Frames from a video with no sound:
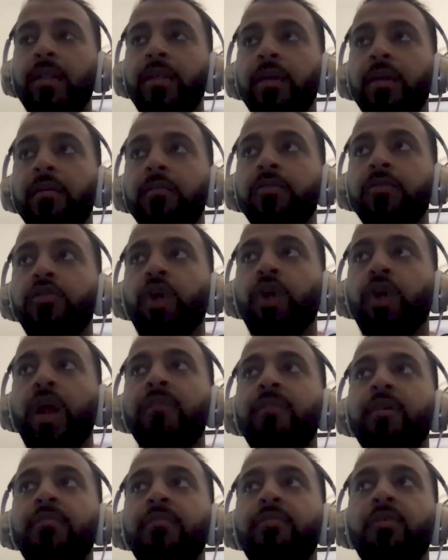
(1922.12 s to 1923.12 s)
I think
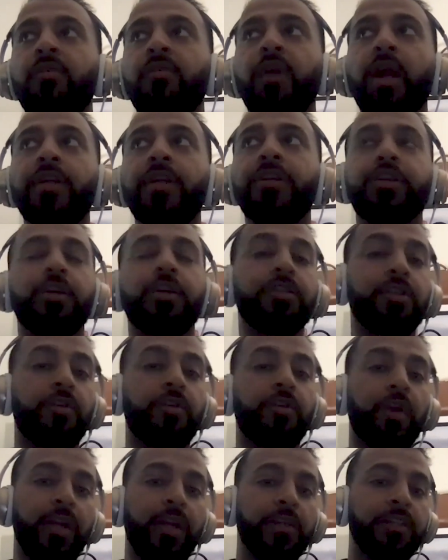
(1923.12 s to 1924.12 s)
driving for rideshare is
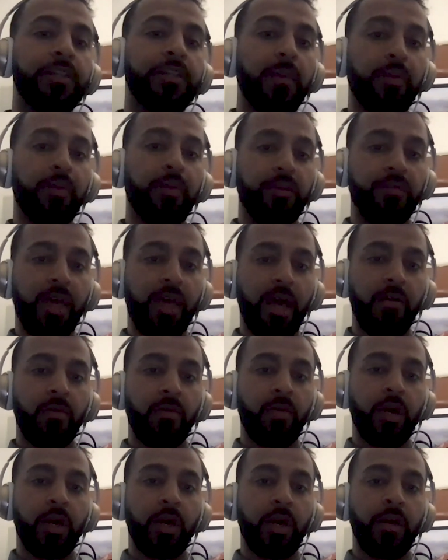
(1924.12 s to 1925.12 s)
a great example of
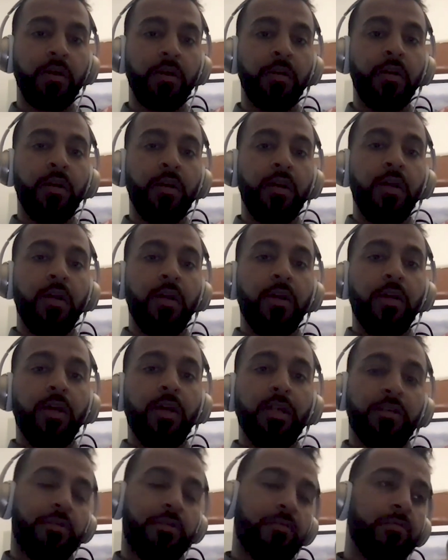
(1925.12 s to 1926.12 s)
that, where
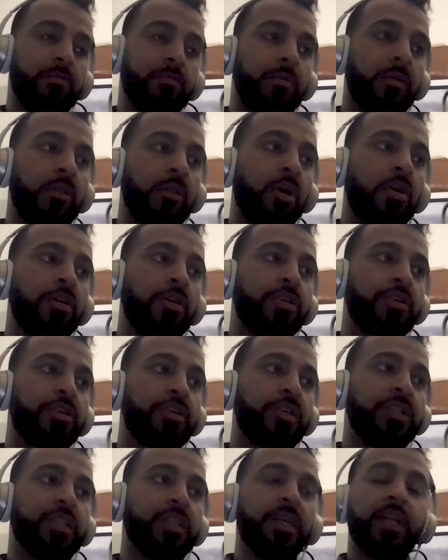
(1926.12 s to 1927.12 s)
it's
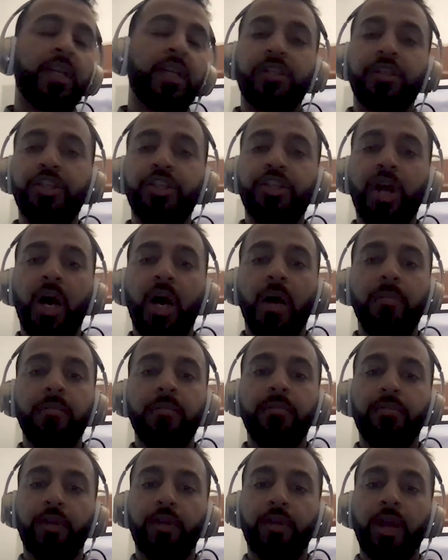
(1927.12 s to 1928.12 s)
largely seen as a
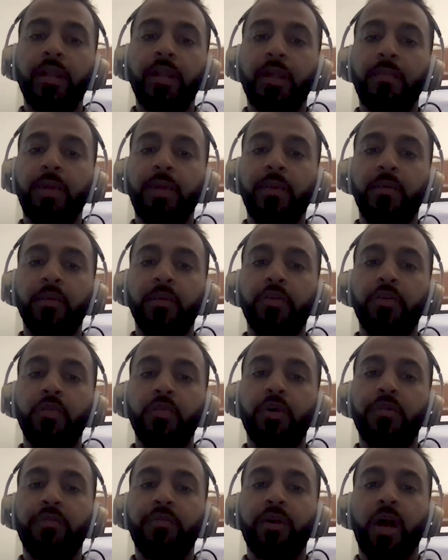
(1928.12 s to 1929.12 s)
job, right? Like people
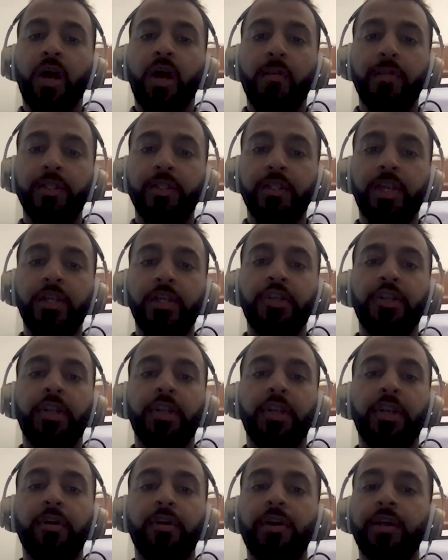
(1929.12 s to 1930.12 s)
do it for
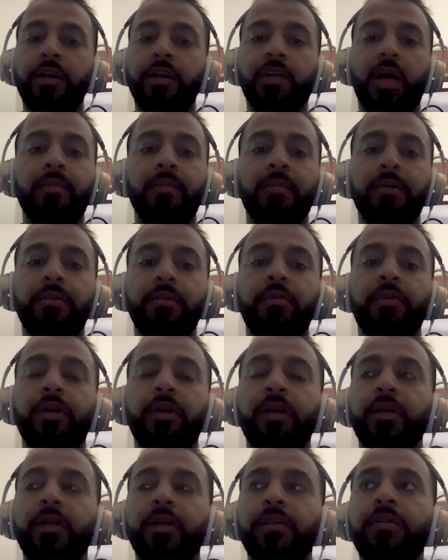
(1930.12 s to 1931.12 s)
compensation and earnings
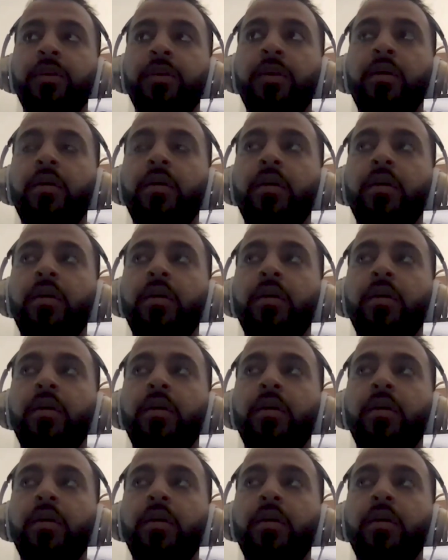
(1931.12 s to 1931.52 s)
opportunities.